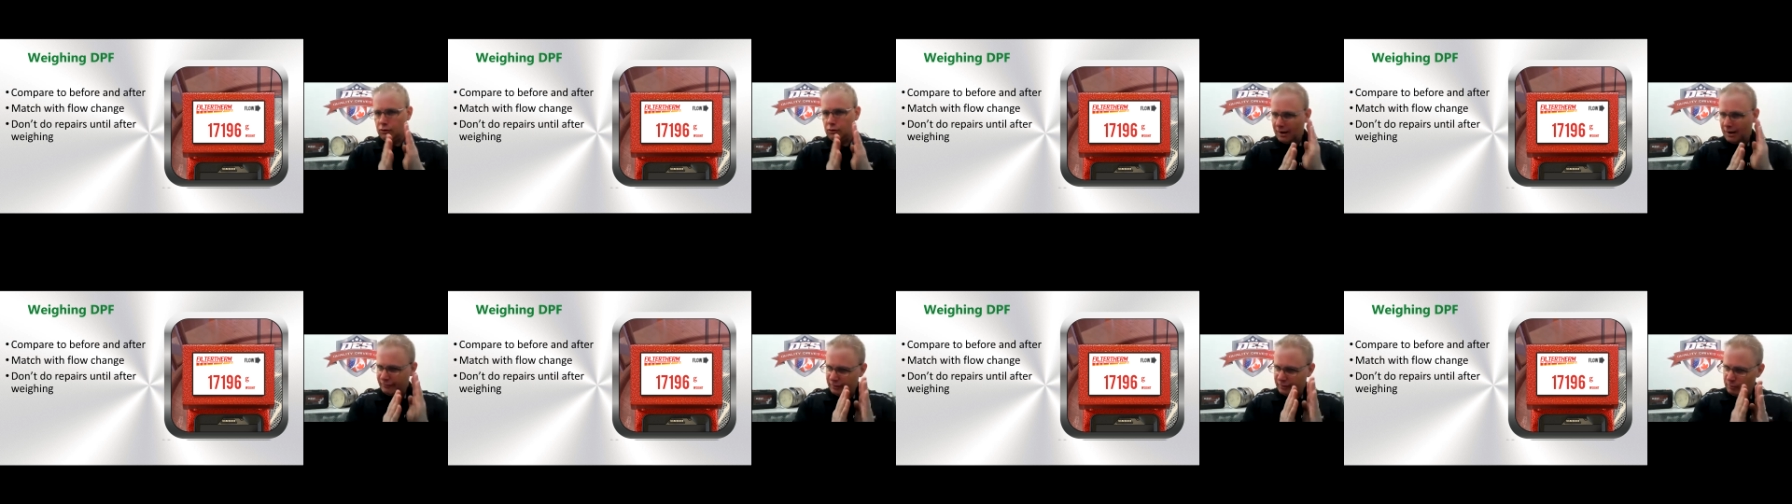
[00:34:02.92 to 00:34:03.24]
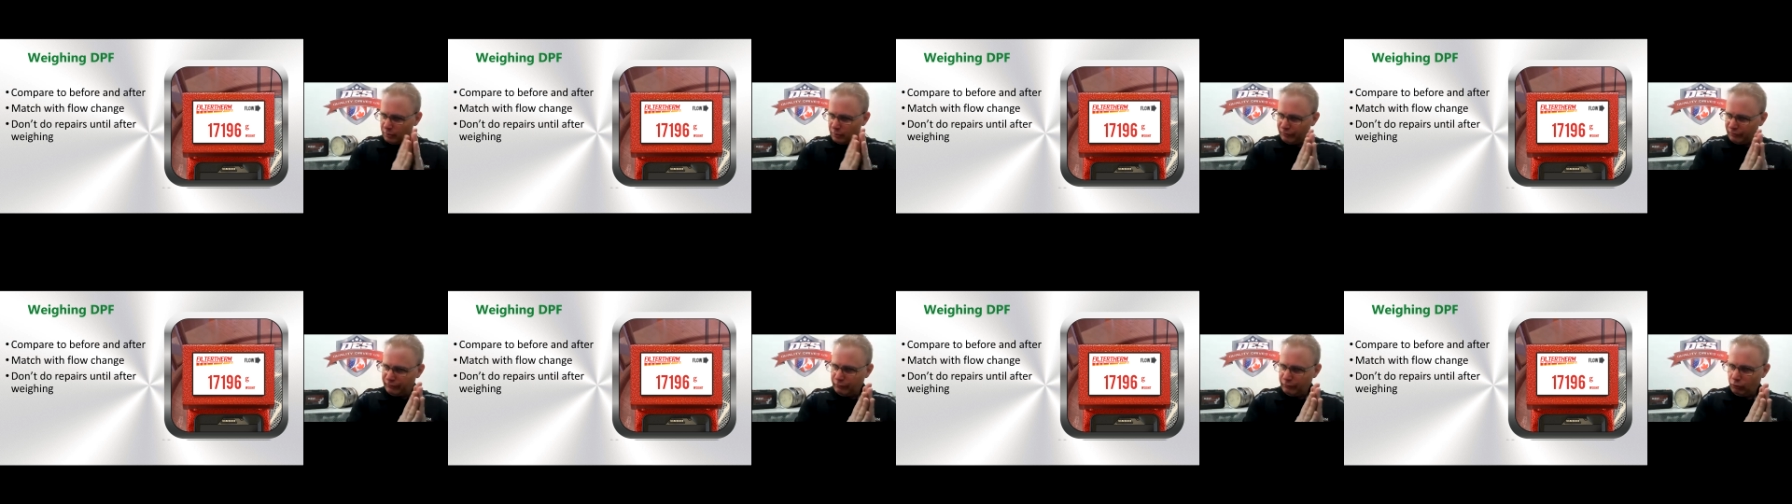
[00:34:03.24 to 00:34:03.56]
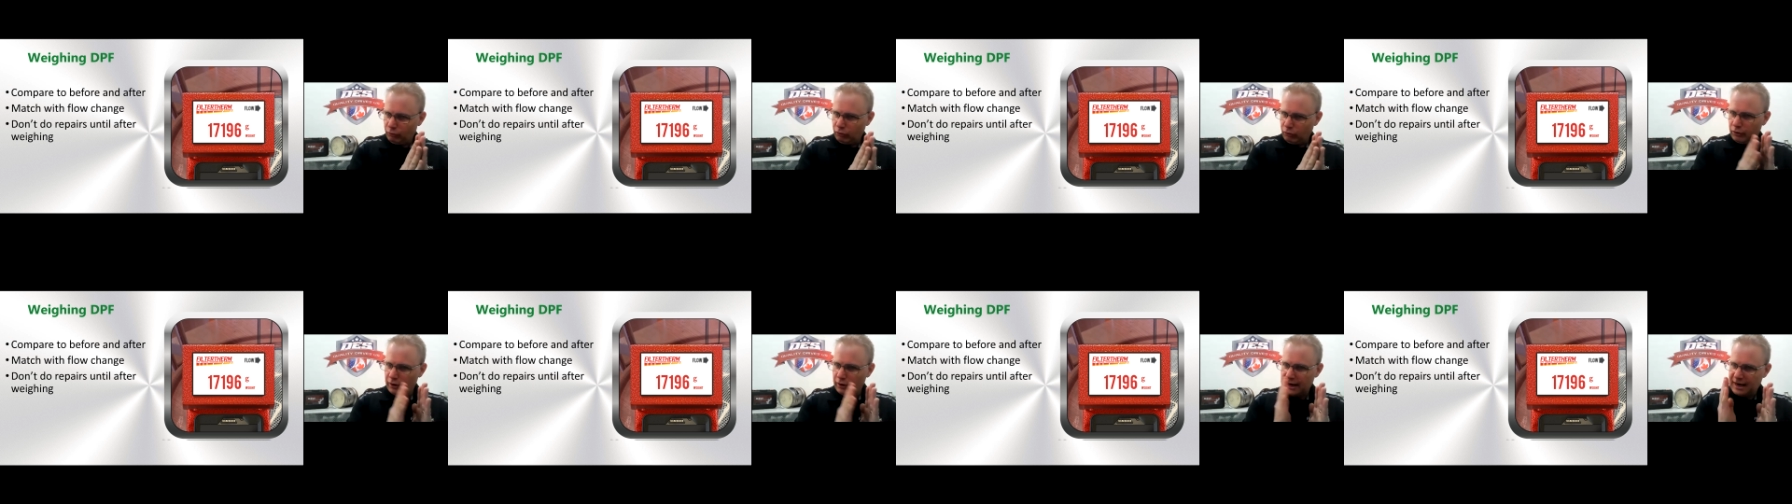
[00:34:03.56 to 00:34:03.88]
have a
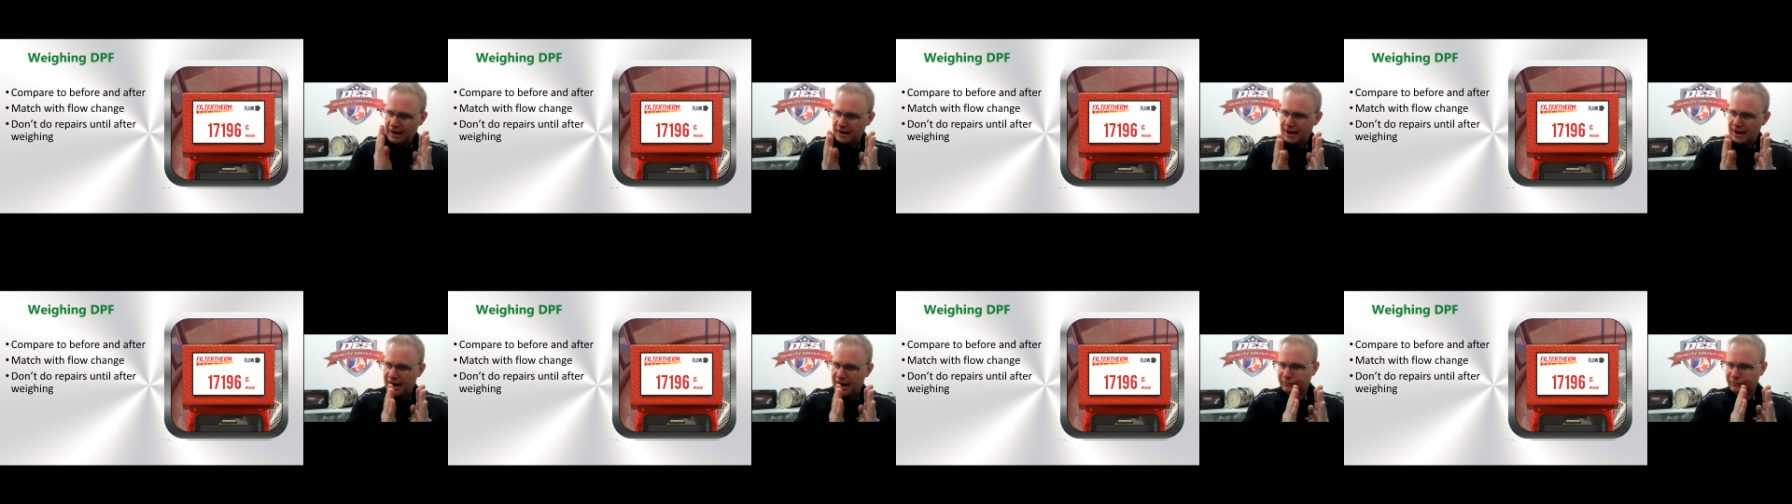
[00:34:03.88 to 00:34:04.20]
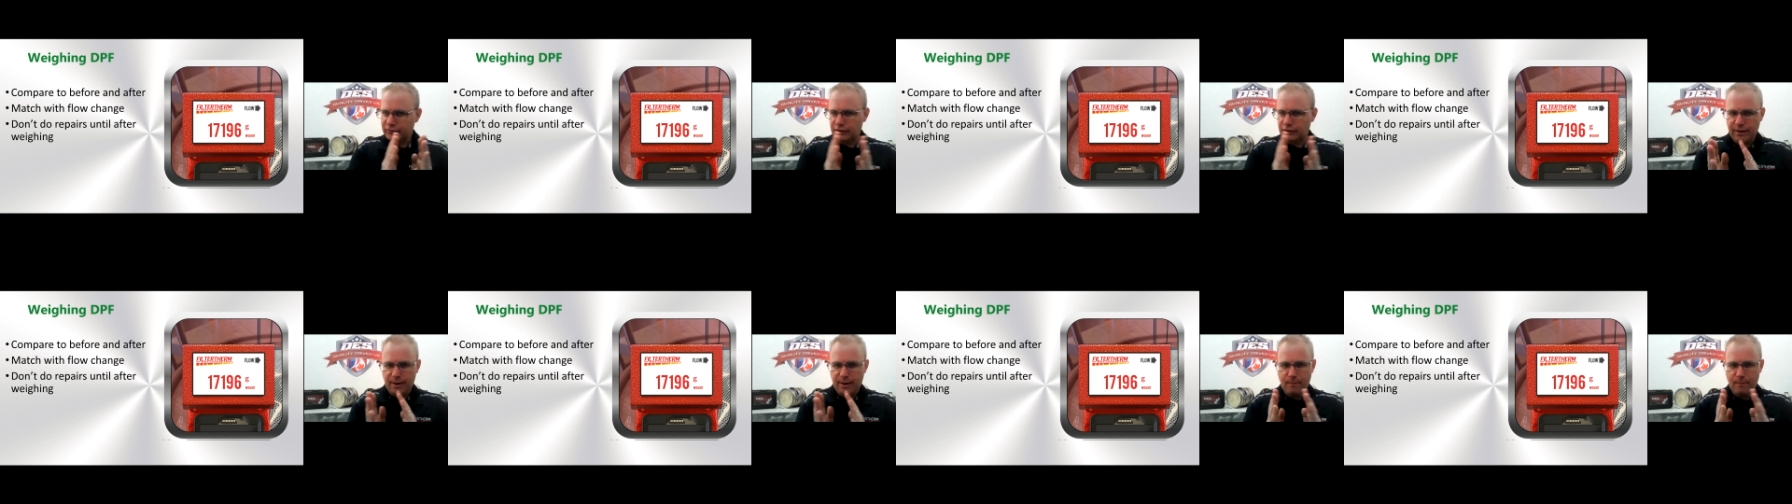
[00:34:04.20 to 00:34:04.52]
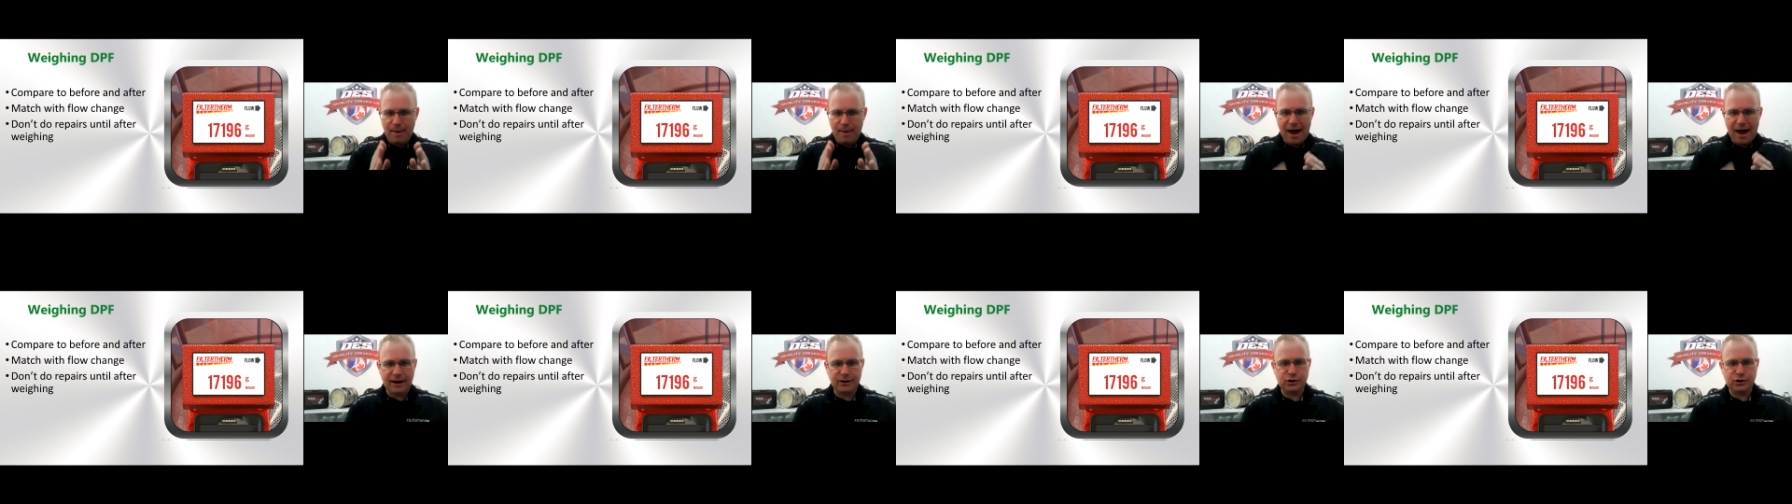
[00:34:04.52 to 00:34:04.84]
before and after that
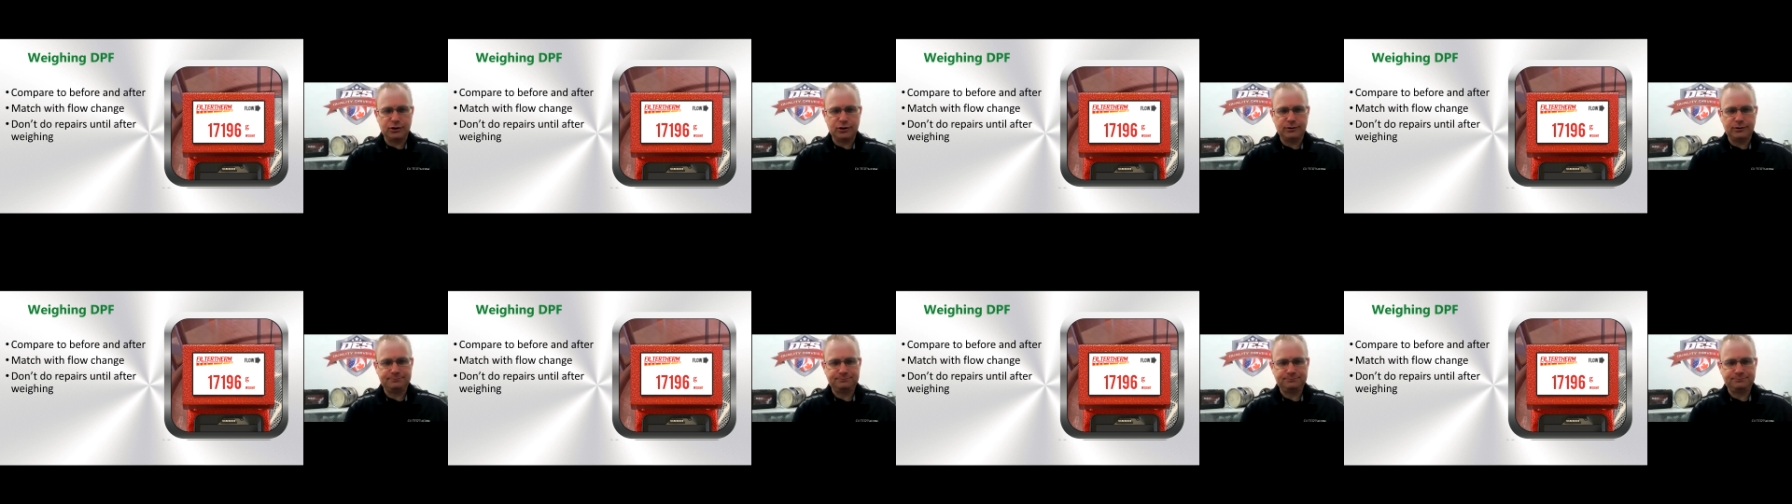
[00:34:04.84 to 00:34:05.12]
match.